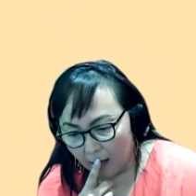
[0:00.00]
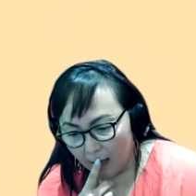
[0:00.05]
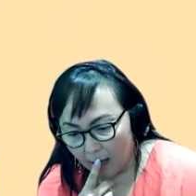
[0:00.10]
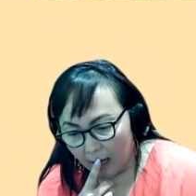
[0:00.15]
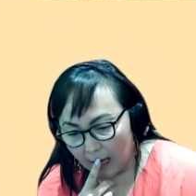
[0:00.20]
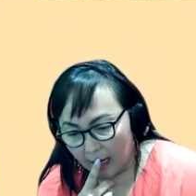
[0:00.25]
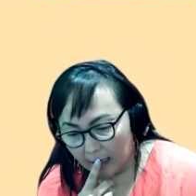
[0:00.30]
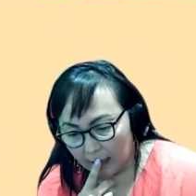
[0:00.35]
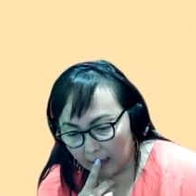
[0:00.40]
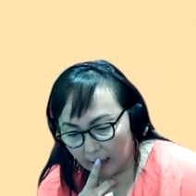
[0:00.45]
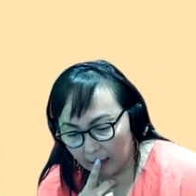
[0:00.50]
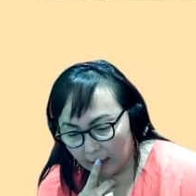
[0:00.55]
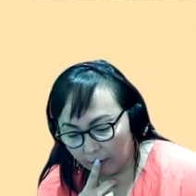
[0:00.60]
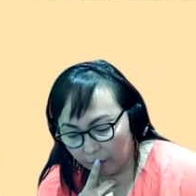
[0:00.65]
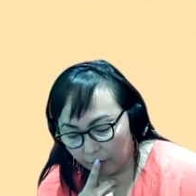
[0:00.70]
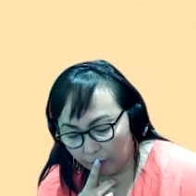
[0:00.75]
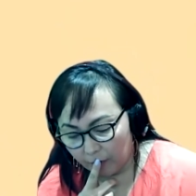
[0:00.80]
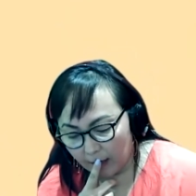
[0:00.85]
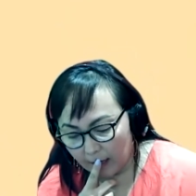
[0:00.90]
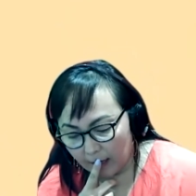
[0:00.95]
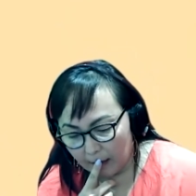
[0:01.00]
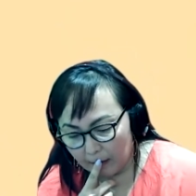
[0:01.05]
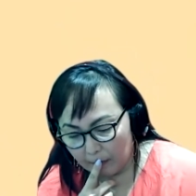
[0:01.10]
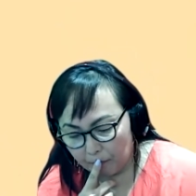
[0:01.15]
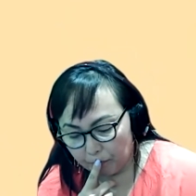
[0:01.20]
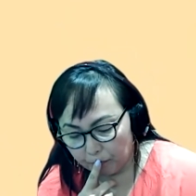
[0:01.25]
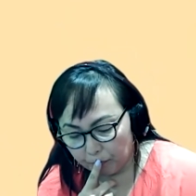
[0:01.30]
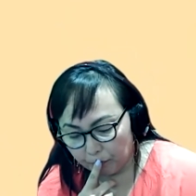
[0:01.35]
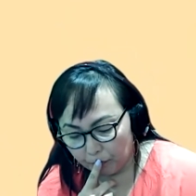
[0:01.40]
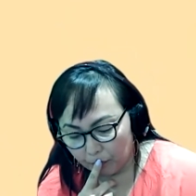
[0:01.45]
And if
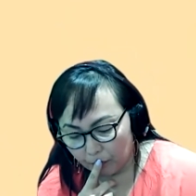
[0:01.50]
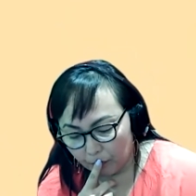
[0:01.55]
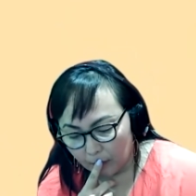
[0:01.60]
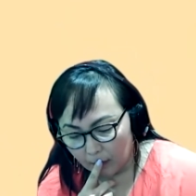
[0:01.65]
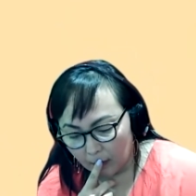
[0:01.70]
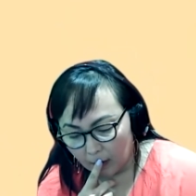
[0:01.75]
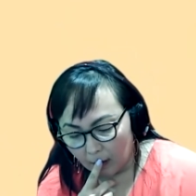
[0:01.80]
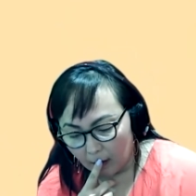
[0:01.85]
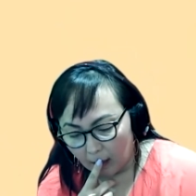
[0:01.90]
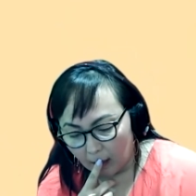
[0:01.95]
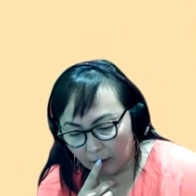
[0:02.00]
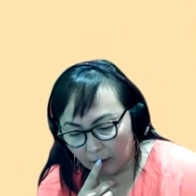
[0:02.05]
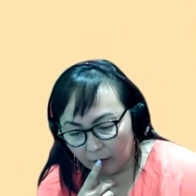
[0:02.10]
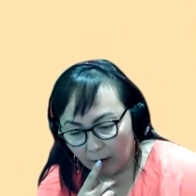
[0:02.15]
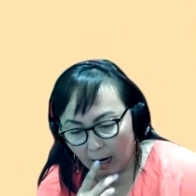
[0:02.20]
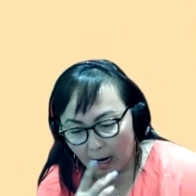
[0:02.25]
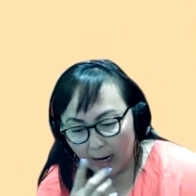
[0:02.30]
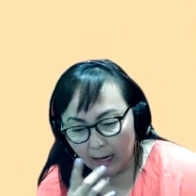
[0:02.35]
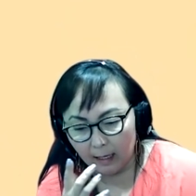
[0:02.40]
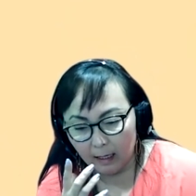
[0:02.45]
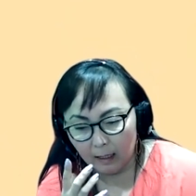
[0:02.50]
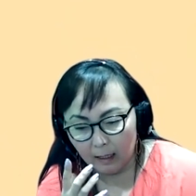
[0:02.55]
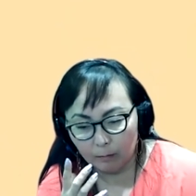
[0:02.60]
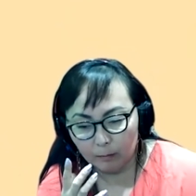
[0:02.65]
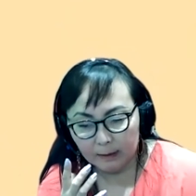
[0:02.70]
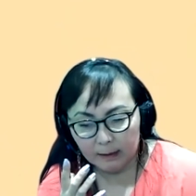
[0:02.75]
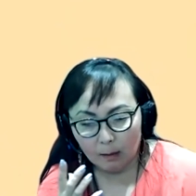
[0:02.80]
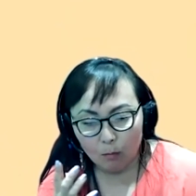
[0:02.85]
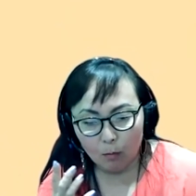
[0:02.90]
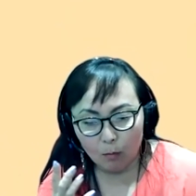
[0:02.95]
I am
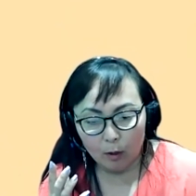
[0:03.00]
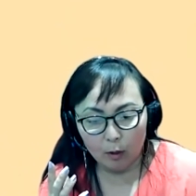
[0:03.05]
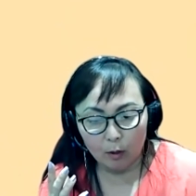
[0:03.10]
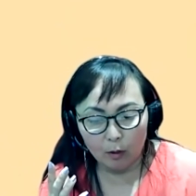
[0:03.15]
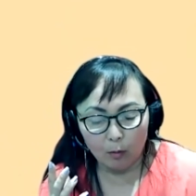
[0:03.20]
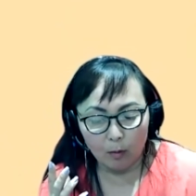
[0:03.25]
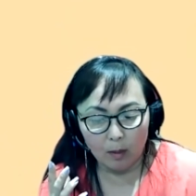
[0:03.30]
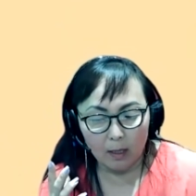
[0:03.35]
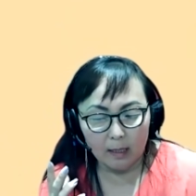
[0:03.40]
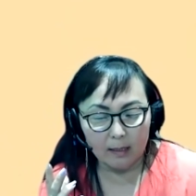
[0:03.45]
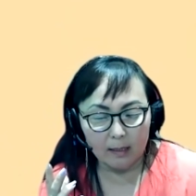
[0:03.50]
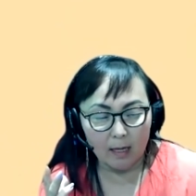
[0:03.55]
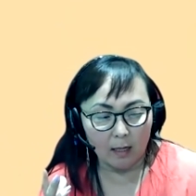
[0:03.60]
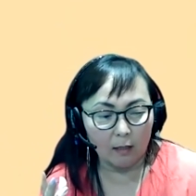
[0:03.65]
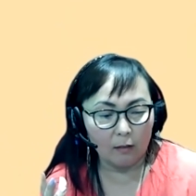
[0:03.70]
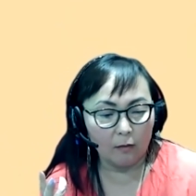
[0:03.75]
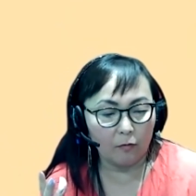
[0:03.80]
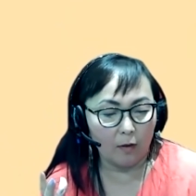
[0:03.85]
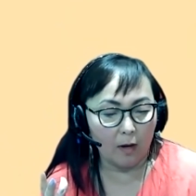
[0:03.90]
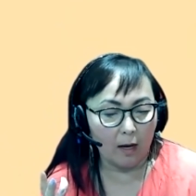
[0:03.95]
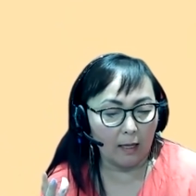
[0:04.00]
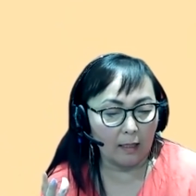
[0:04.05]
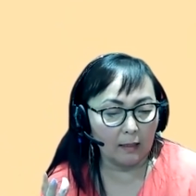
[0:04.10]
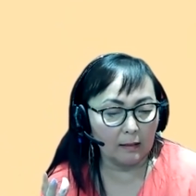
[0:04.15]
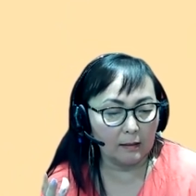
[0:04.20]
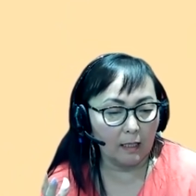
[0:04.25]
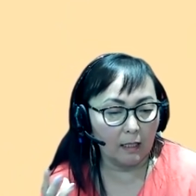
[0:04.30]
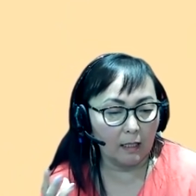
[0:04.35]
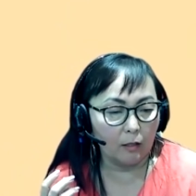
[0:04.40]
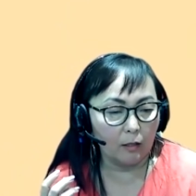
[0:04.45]
someone who
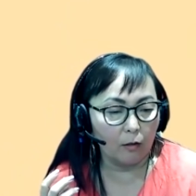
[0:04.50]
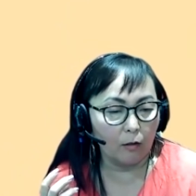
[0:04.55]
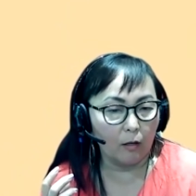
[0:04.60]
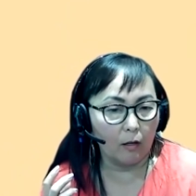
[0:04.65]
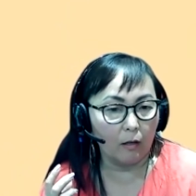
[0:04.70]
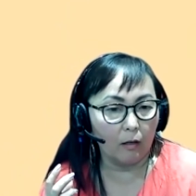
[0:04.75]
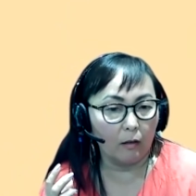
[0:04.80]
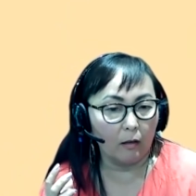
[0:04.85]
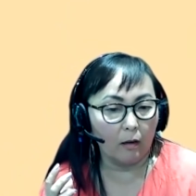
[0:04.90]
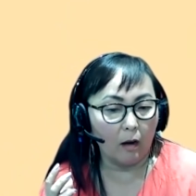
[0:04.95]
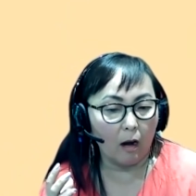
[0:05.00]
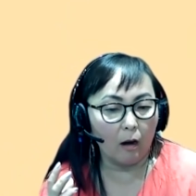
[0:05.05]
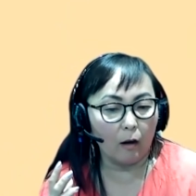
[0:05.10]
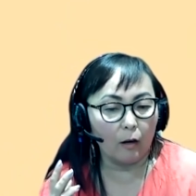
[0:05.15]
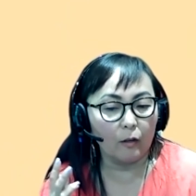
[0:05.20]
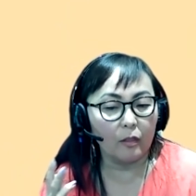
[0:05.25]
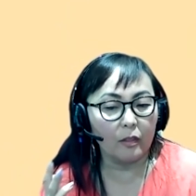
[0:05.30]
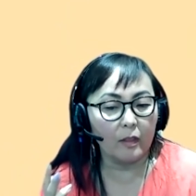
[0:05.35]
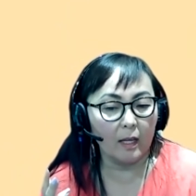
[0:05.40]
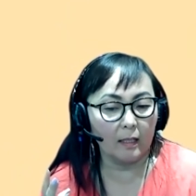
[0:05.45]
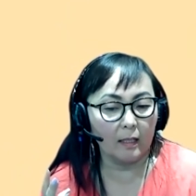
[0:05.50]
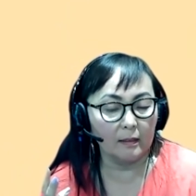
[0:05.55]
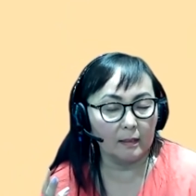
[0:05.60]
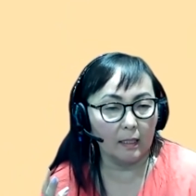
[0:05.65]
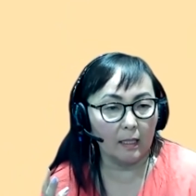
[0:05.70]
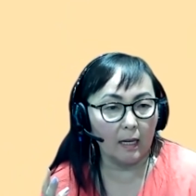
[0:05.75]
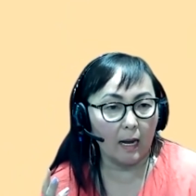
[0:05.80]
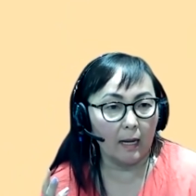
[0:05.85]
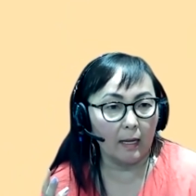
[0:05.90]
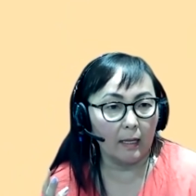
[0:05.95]
identifies that there are things
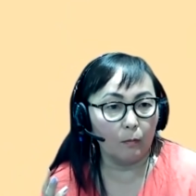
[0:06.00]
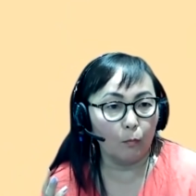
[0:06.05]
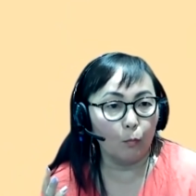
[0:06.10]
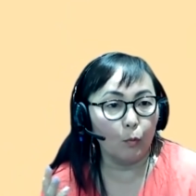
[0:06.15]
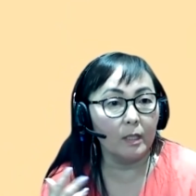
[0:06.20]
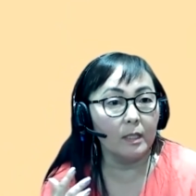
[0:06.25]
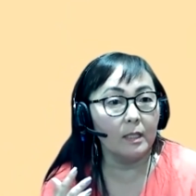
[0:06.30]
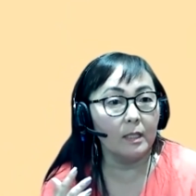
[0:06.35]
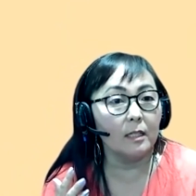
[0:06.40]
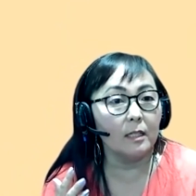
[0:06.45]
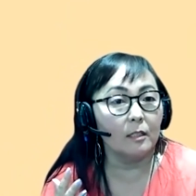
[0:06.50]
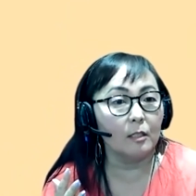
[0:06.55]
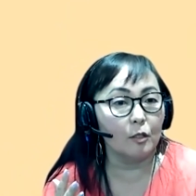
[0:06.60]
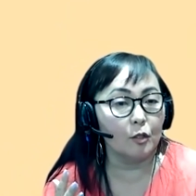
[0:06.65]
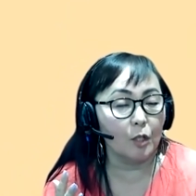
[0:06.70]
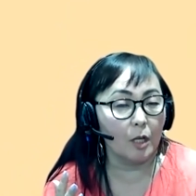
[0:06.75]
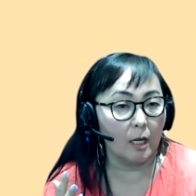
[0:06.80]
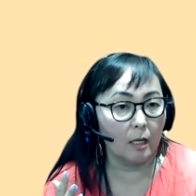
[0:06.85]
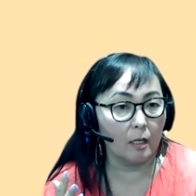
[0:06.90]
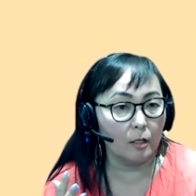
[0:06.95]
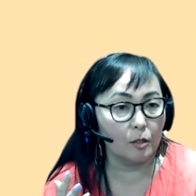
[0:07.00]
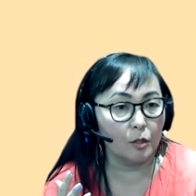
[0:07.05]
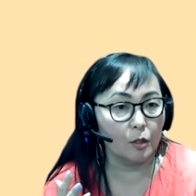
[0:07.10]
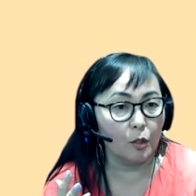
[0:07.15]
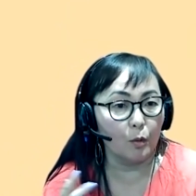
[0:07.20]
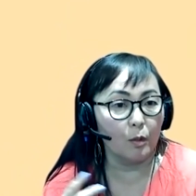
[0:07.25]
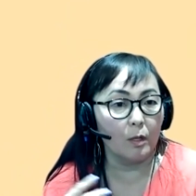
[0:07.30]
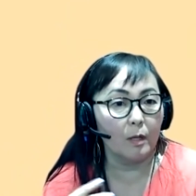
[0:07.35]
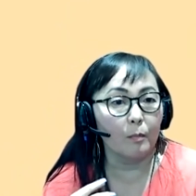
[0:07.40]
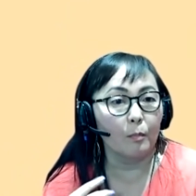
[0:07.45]
that I would need to change
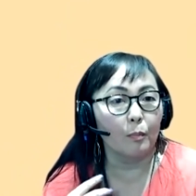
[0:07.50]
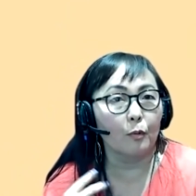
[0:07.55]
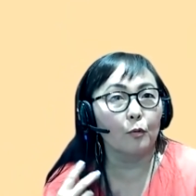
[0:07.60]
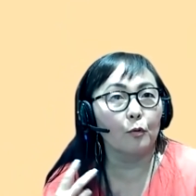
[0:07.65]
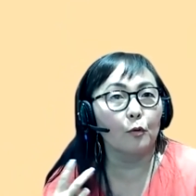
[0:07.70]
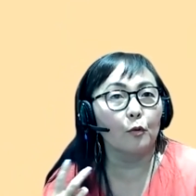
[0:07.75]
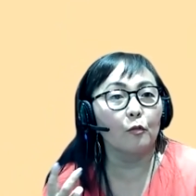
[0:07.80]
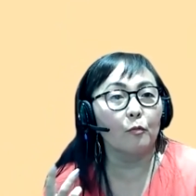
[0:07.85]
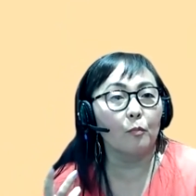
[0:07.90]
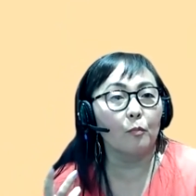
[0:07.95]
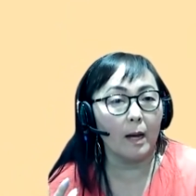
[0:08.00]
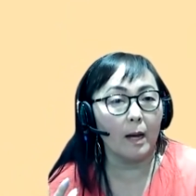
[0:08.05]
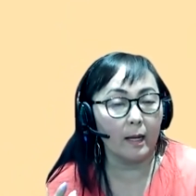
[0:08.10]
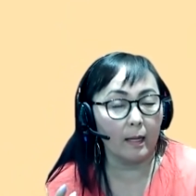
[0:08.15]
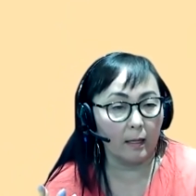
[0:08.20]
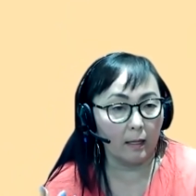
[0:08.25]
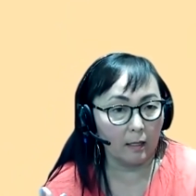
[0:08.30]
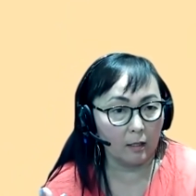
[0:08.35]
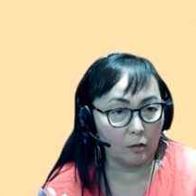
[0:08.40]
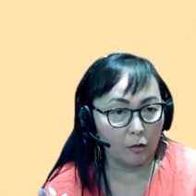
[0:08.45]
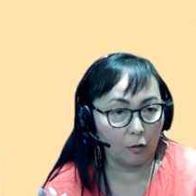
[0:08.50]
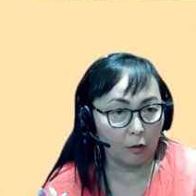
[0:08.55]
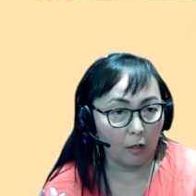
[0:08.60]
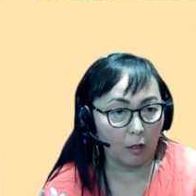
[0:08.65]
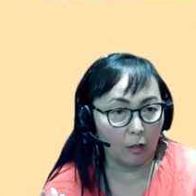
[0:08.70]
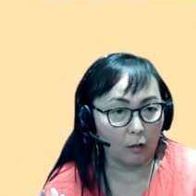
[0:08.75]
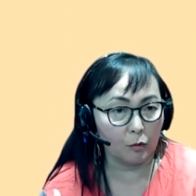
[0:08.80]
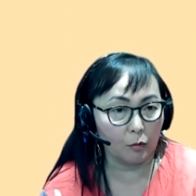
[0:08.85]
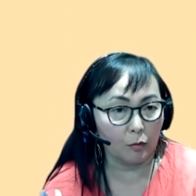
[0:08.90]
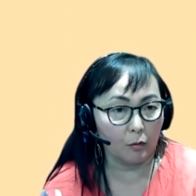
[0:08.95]
to improve my
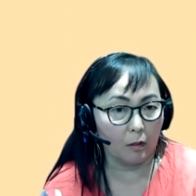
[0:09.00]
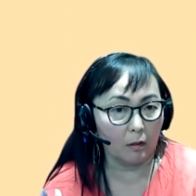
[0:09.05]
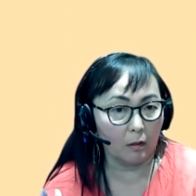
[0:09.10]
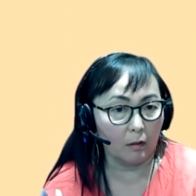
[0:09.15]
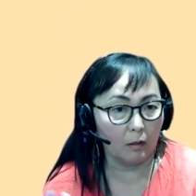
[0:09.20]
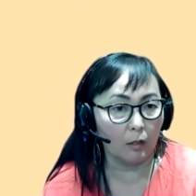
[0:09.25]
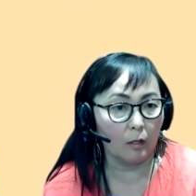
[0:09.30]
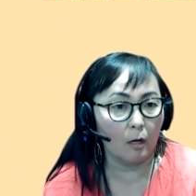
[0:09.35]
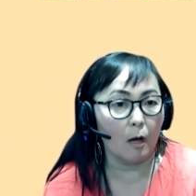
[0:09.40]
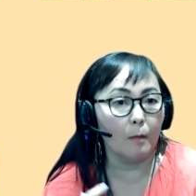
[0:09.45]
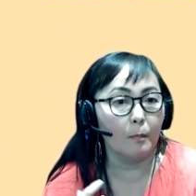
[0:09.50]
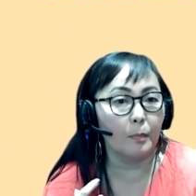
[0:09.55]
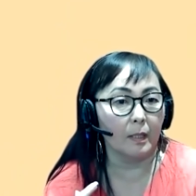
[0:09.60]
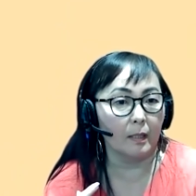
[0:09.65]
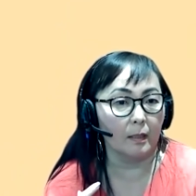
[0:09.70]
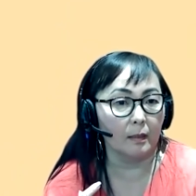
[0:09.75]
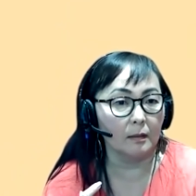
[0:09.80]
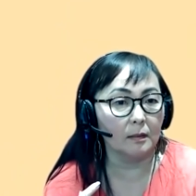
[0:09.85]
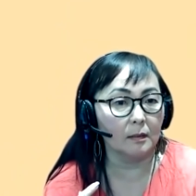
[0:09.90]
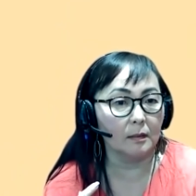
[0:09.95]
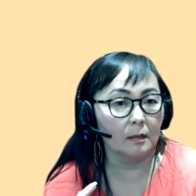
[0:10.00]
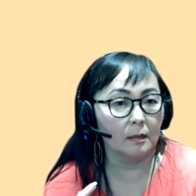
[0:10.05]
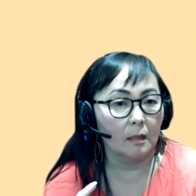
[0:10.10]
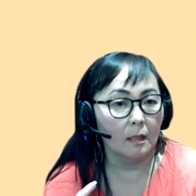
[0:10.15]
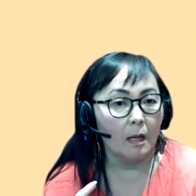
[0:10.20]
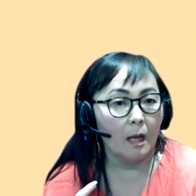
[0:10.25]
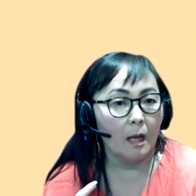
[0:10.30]
intercultural competence,